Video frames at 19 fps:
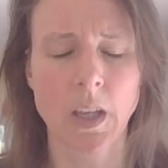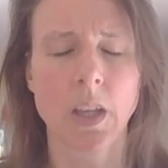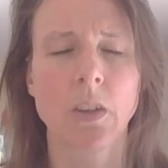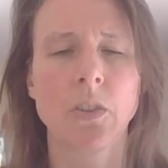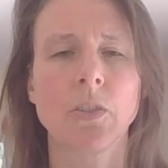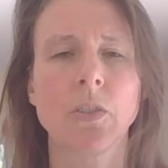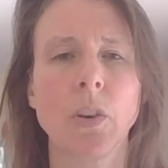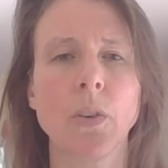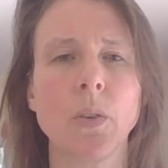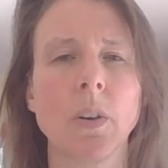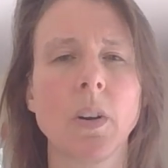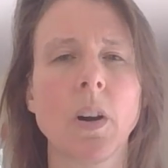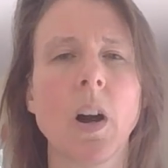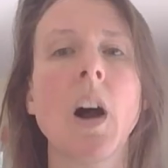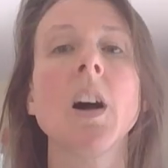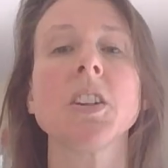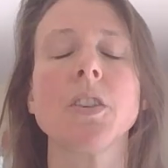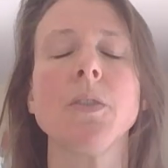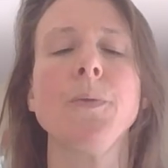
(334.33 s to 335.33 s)
So
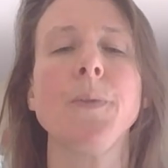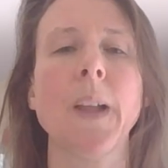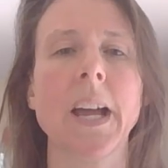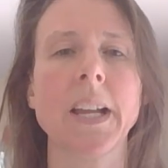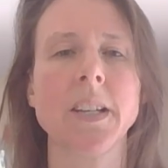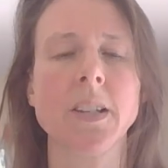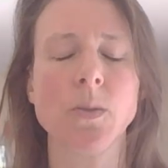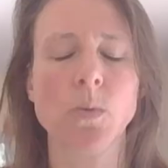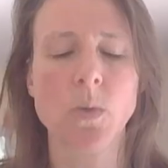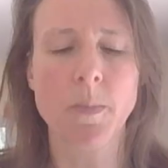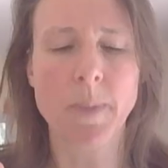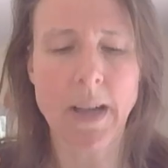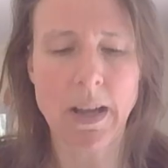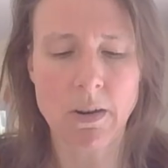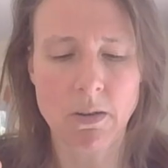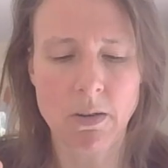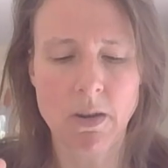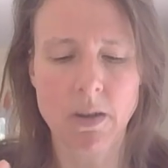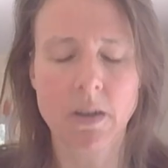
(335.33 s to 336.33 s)
arch and flatten is all
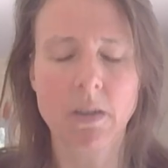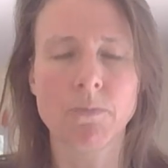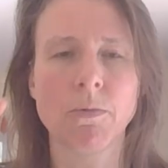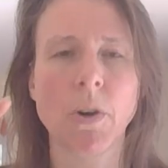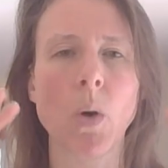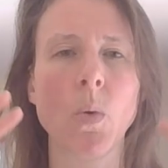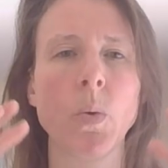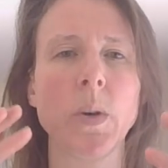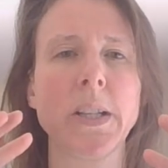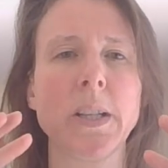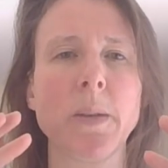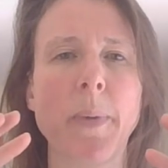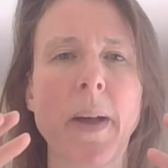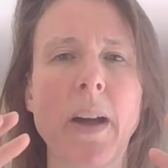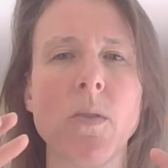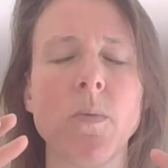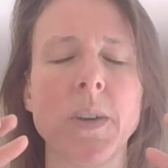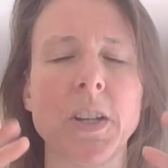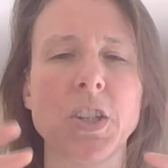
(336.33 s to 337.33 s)
about rolling the
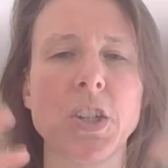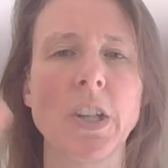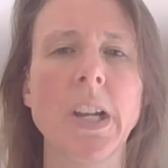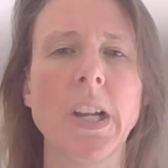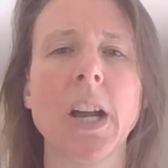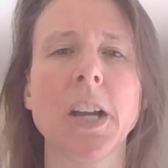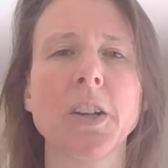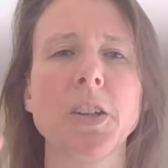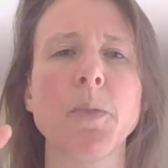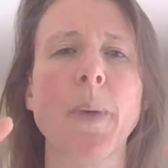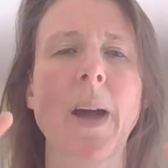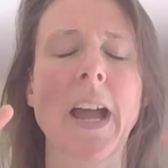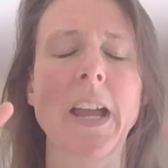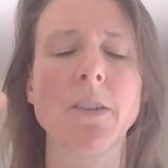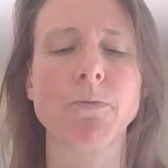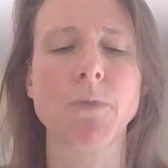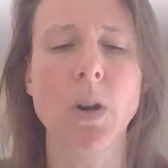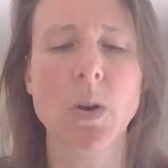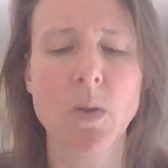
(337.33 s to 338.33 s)
pelvis. You're lying on your back,
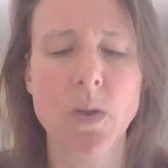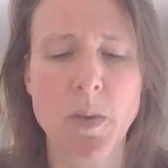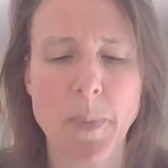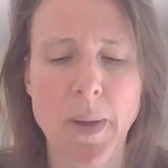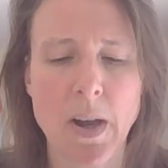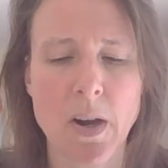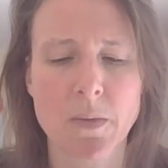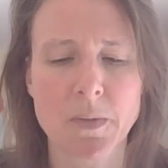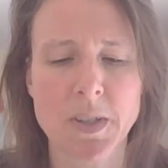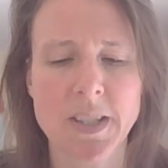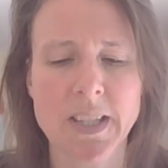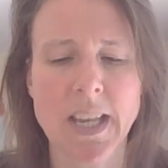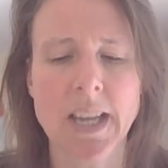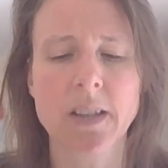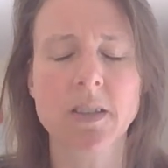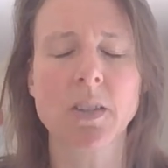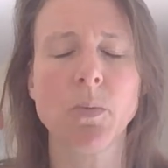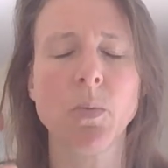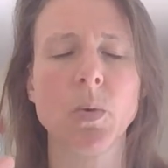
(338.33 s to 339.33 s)
you're rolling the pelvis
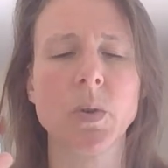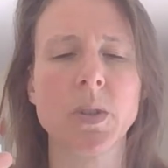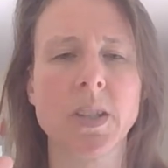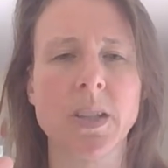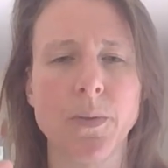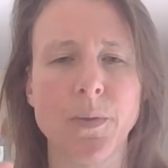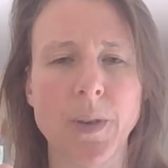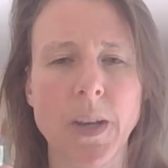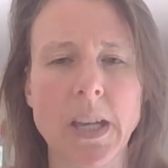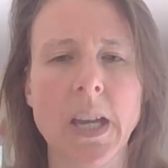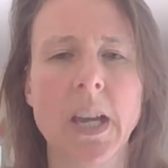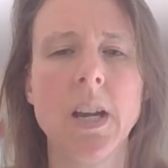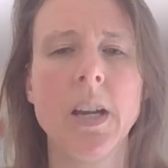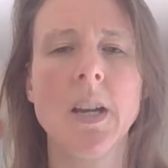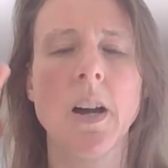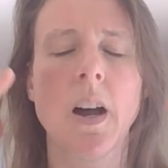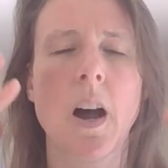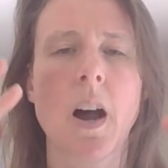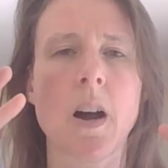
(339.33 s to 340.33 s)
down towards the feet,
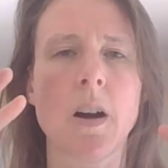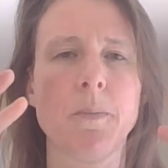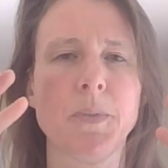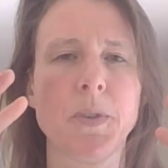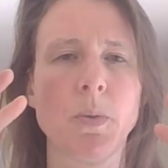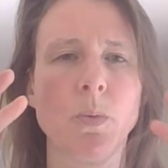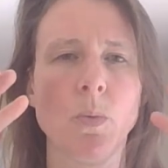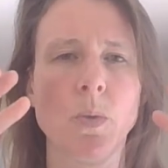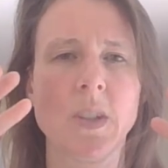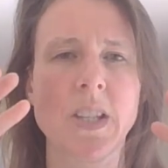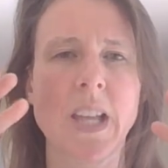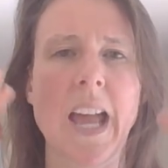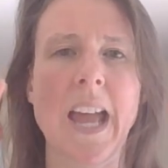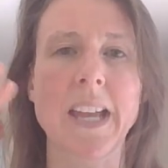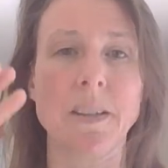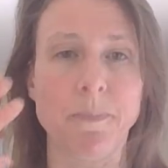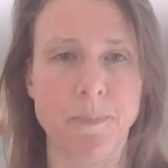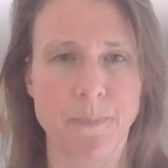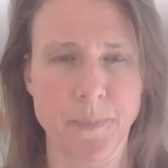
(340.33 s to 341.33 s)
up towards the
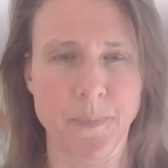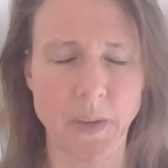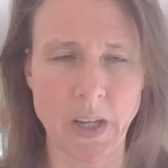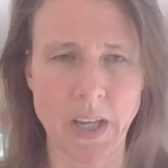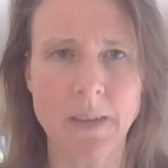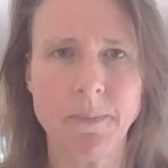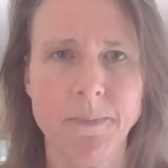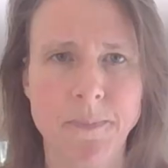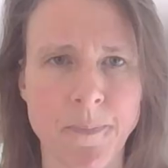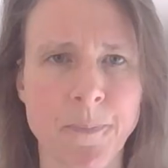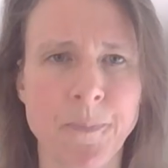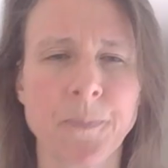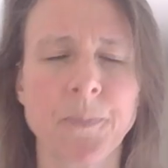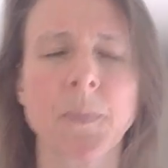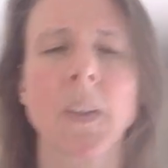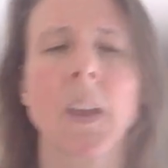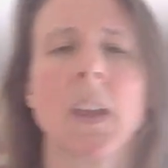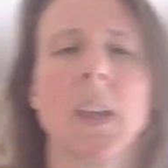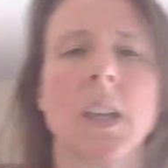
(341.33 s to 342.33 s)
head, okay?
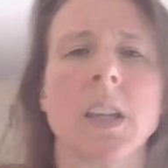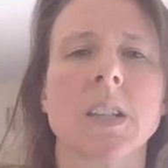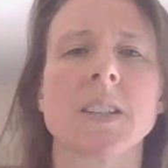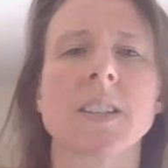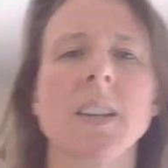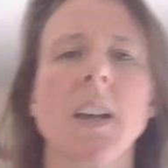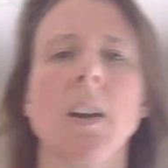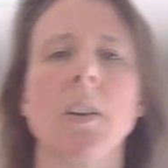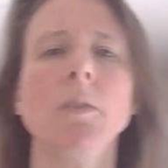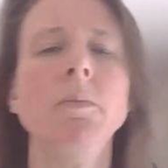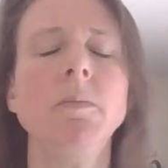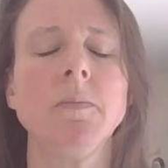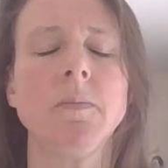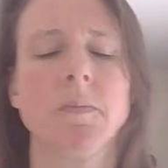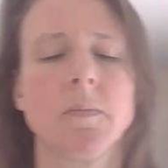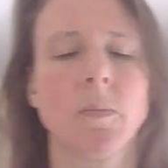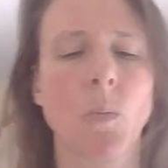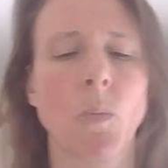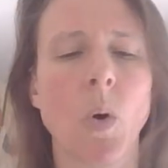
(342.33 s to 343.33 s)
So
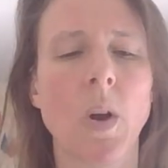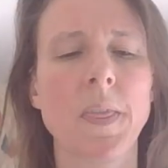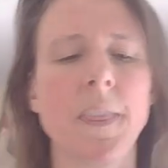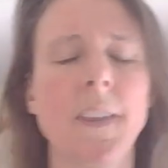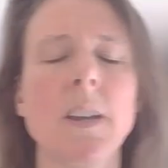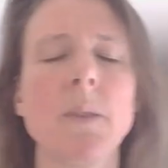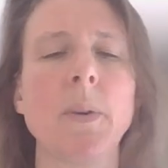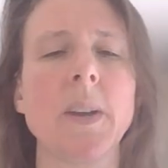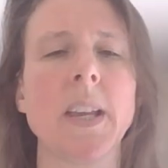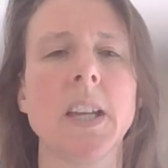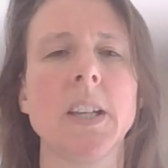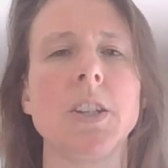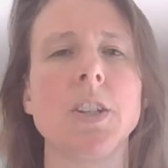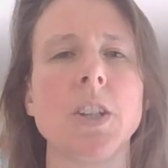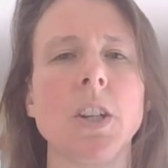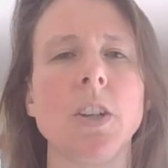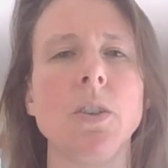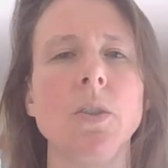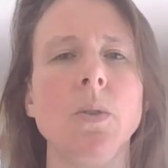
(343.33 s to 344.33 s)
one thing we can
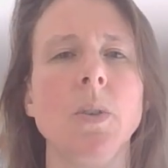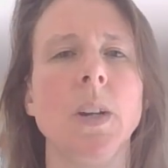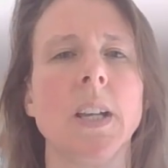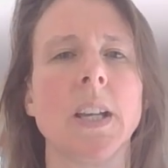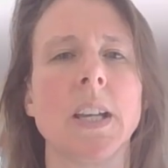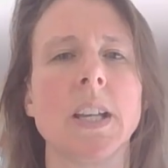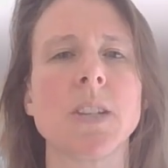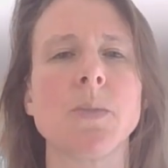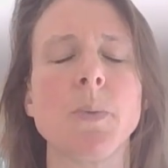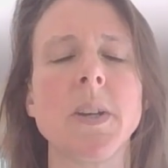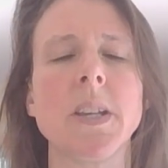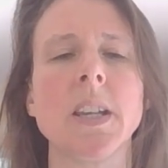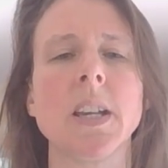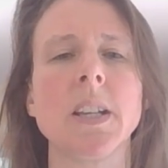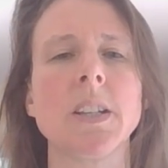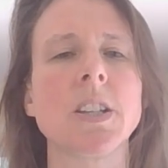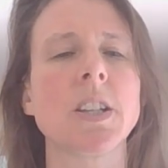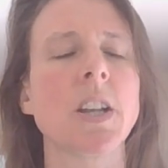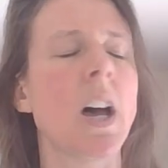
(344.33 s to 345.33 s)
do is we
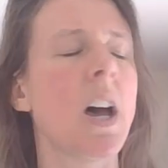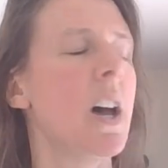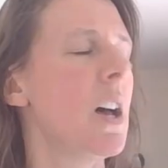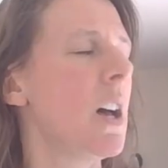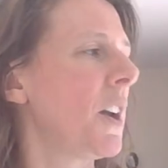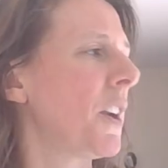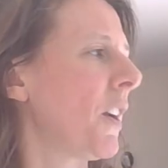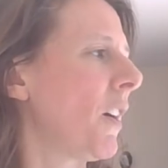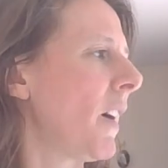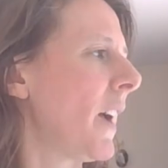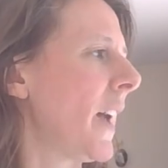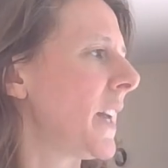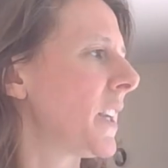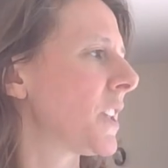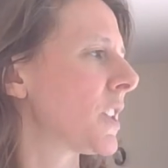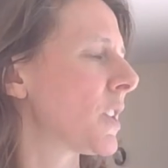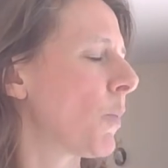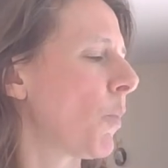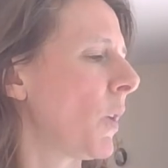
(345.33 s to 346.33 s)
can turn our
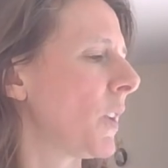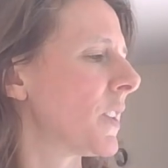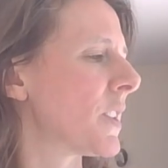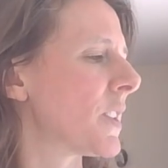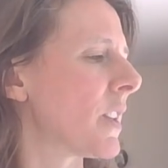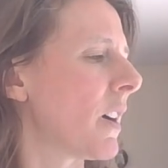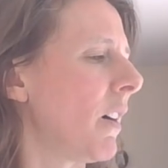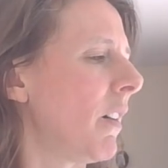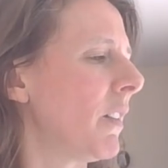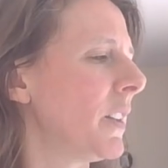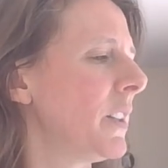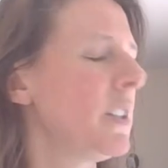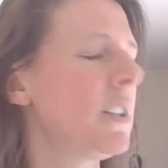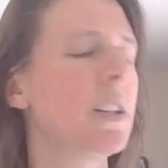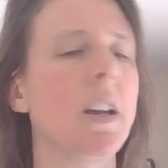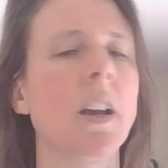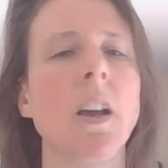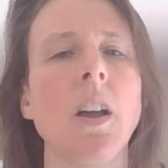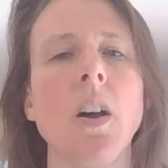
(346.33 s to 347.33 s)
head to one side
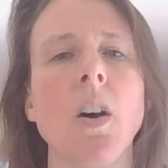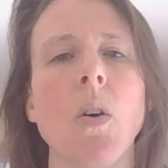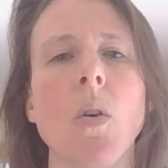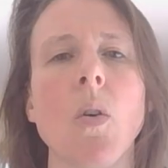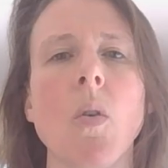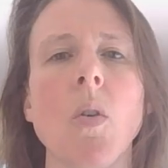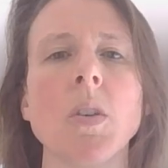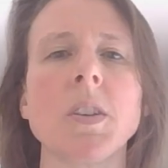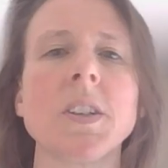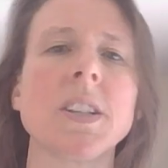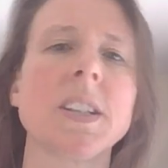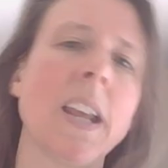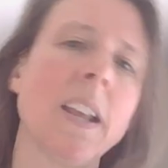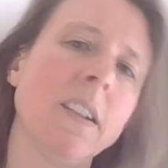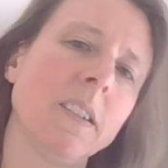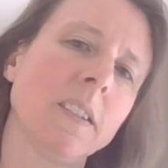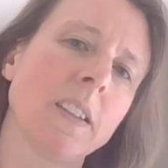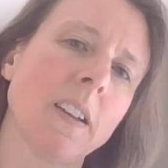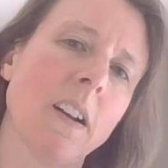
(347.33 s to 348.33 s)
or
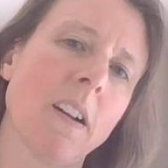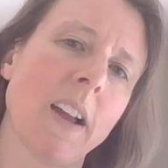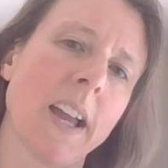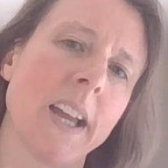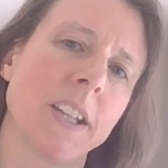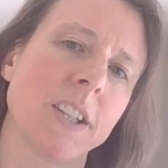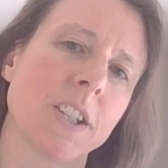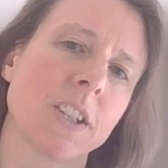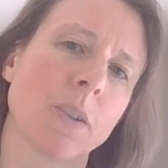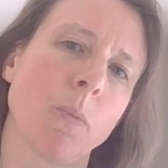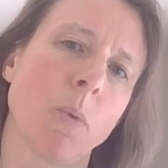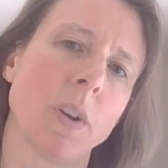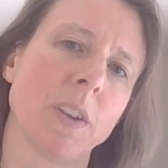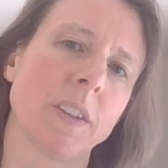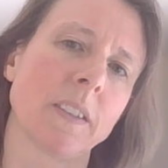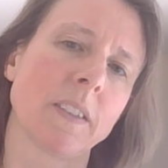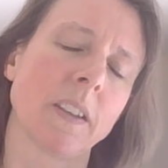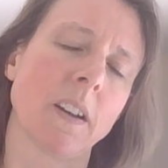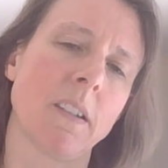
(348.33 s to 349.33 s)
tilt our head to
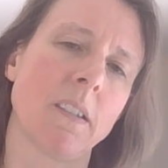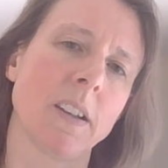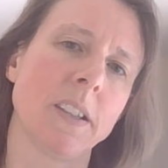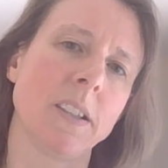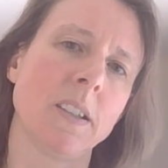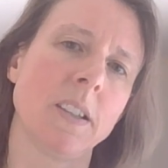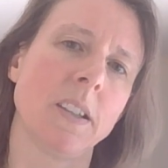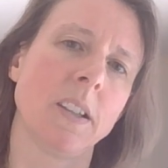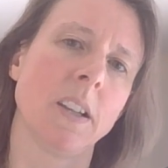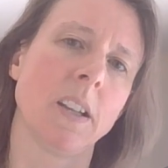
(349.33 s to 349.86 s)
one side